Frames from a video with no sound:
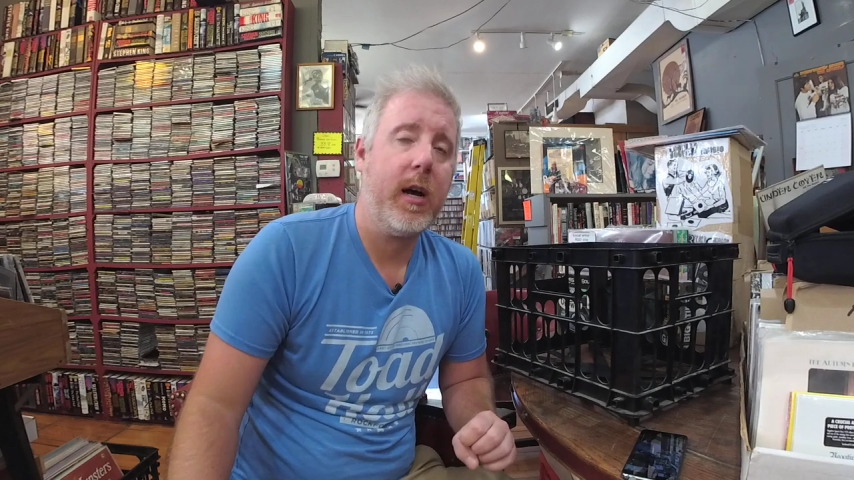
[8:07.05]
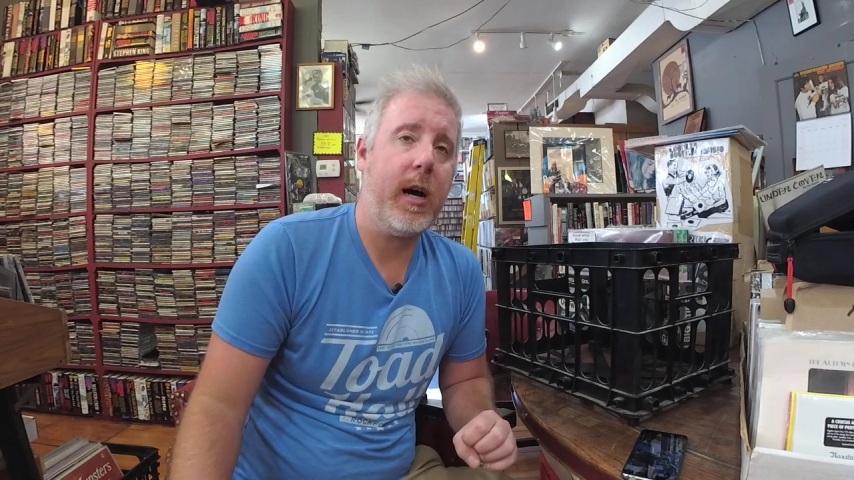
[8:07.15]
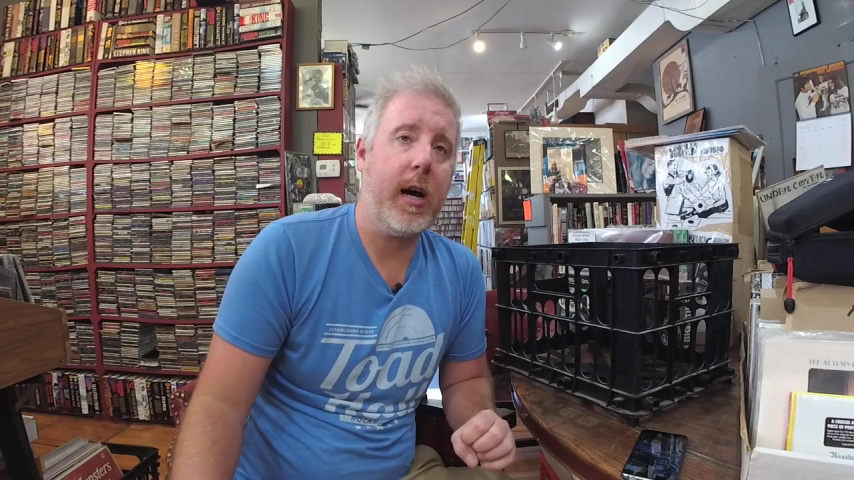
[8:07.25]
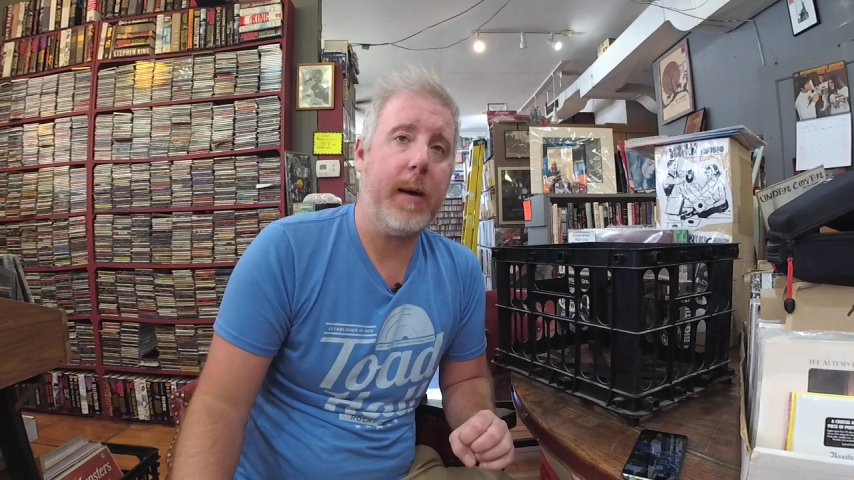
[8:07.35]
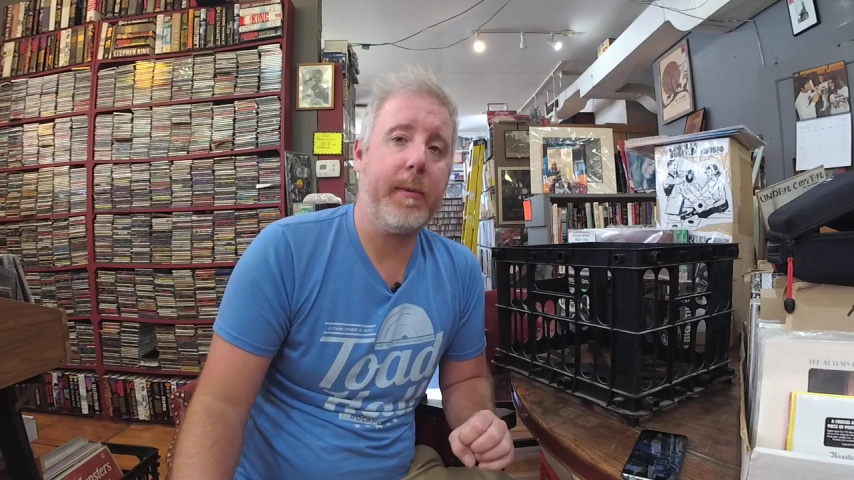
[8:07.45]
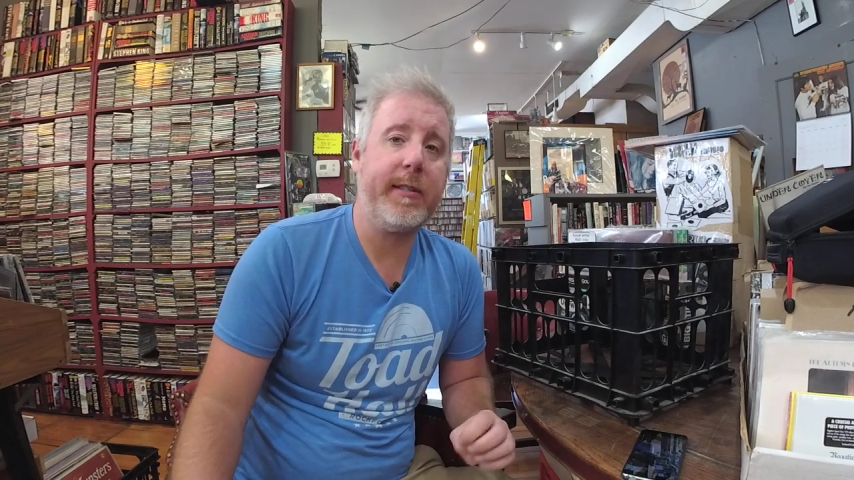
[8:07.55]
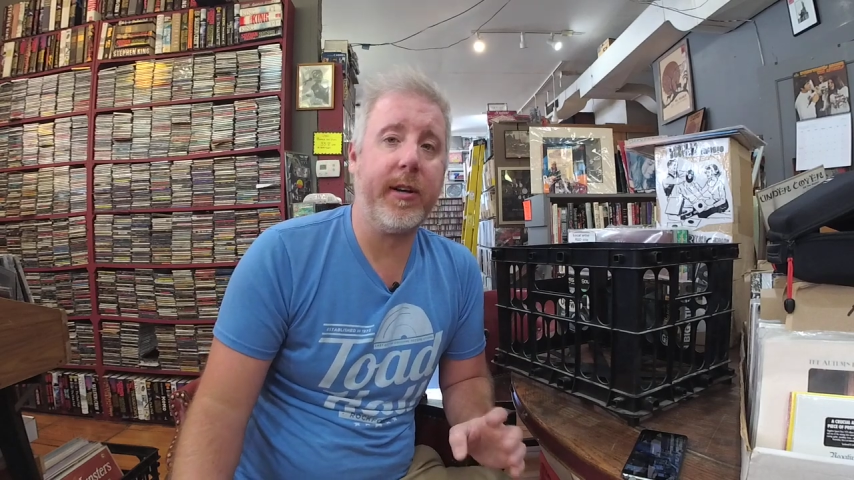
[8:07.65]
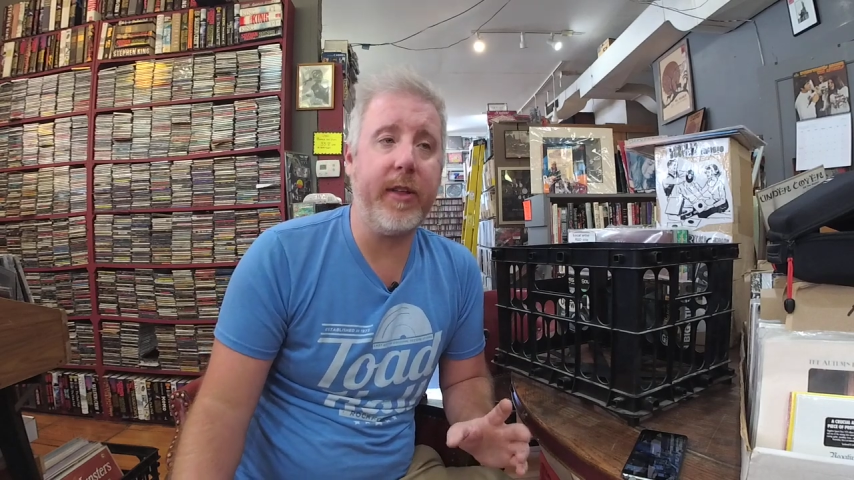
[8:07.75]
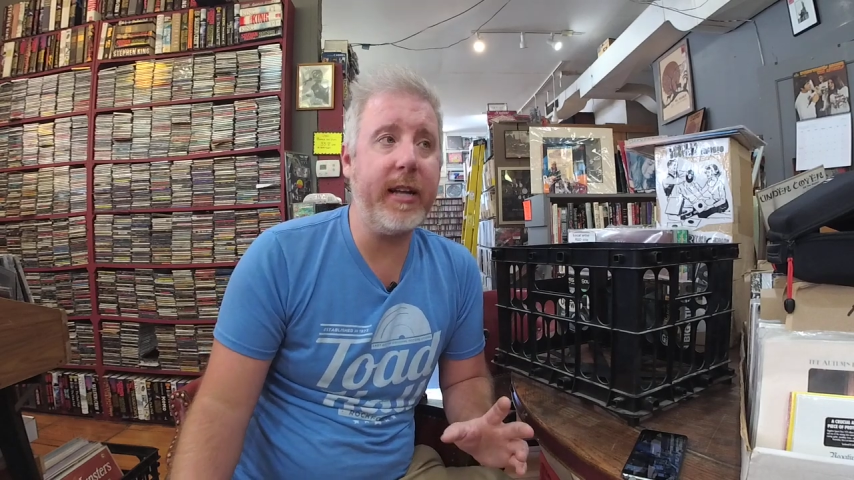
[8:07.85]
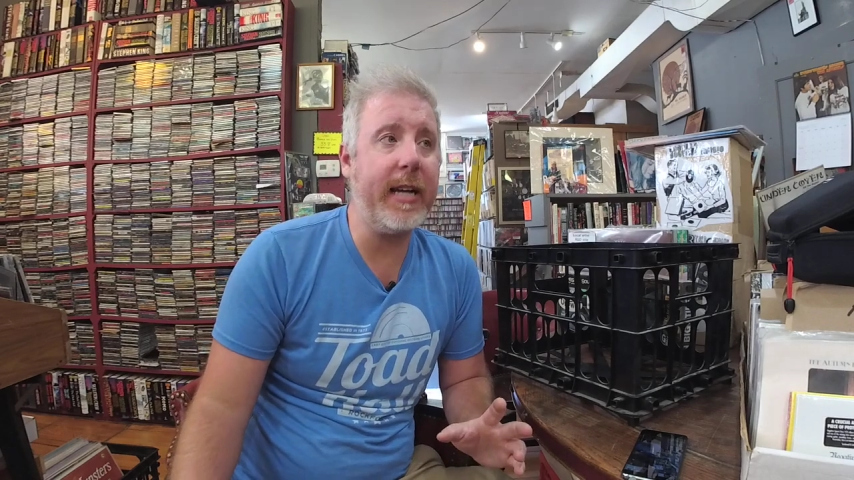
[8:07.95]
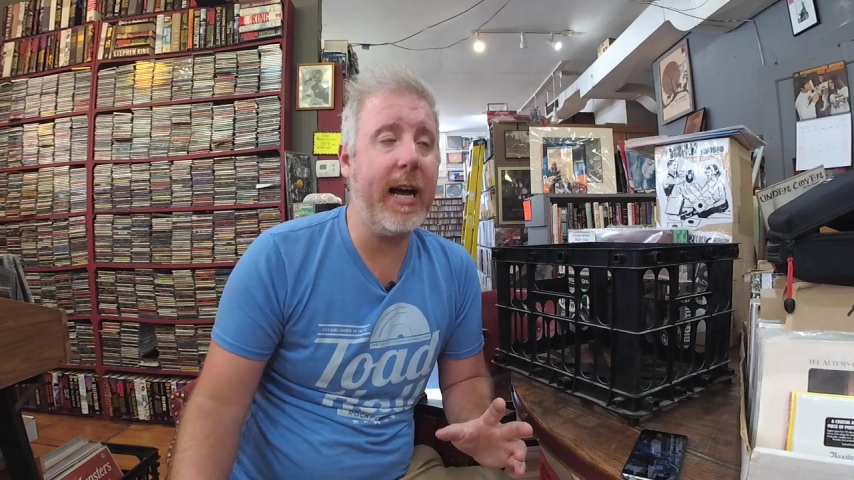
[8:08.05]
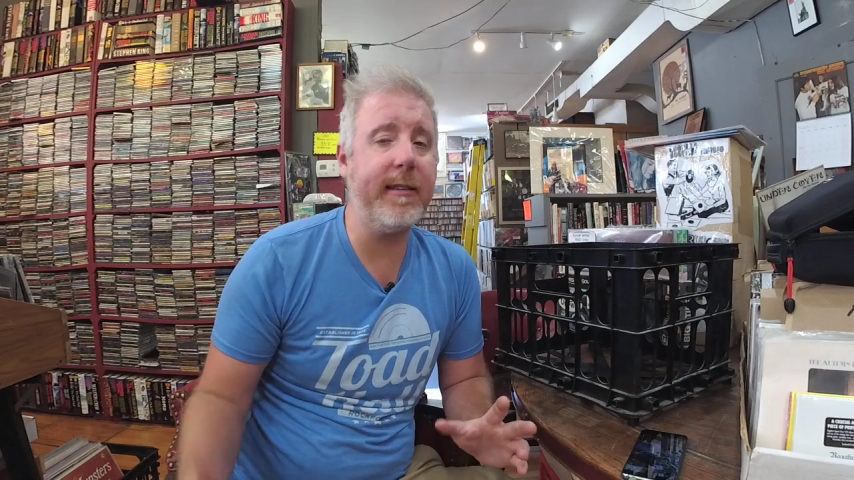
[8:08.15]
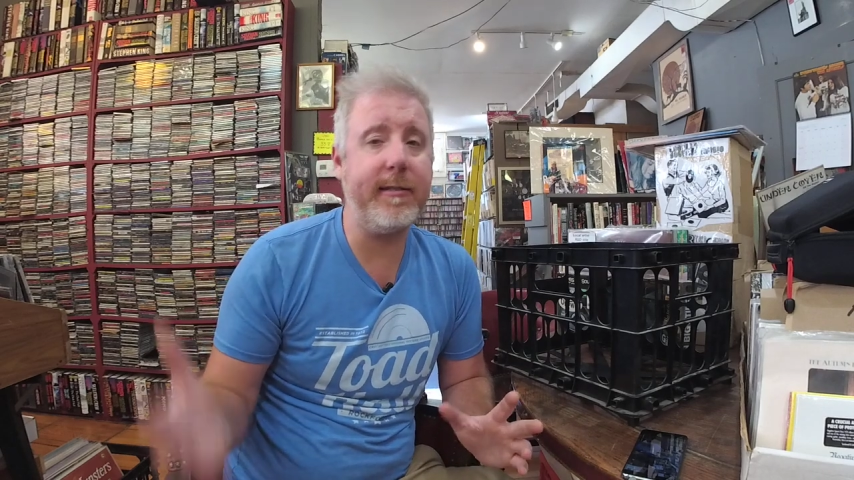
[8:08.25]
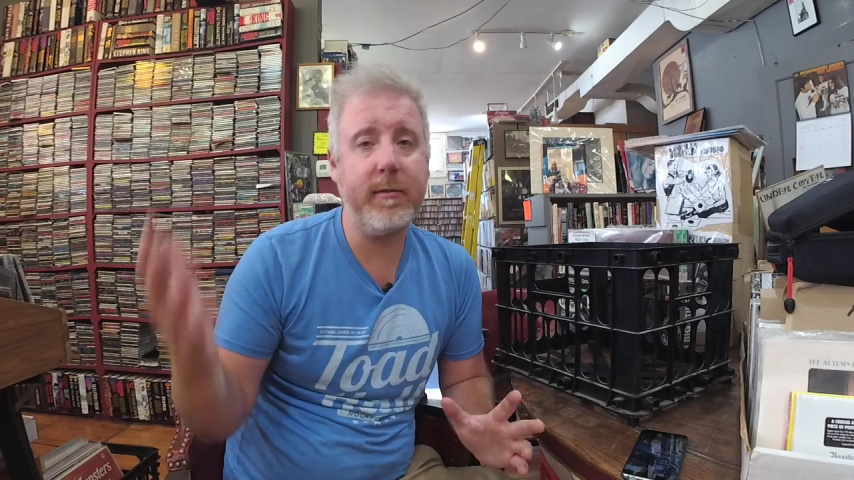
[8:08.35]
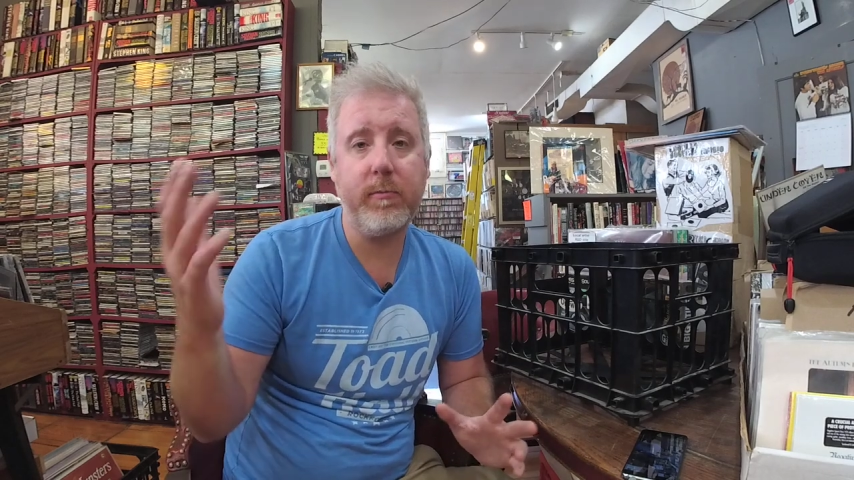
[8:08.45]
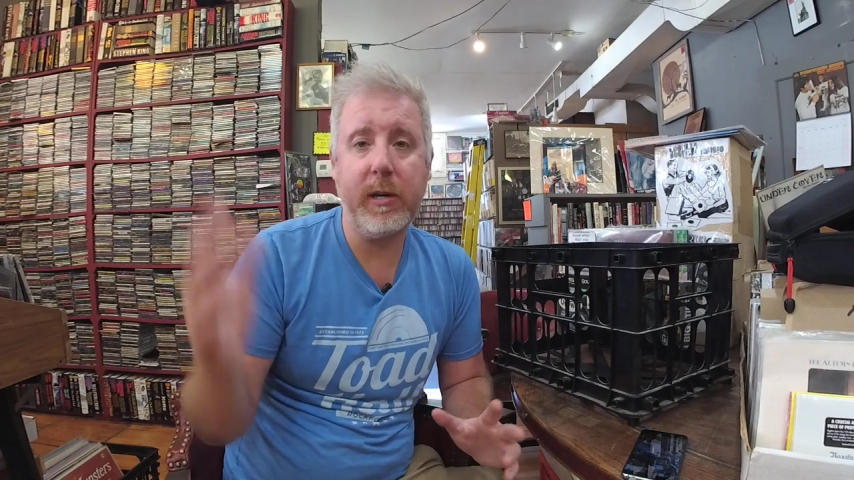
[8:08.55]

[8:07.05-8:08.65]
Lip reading: Until then, guys,